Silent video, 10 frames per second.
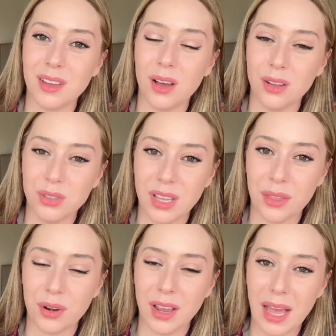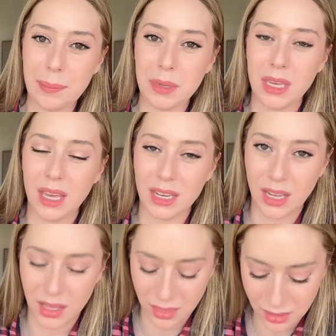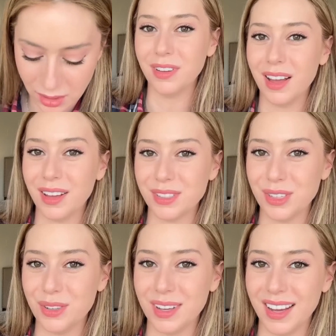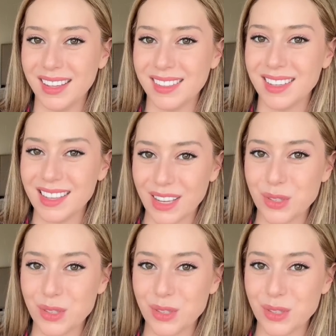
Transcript: all together happy and healthy. I'll see you guys next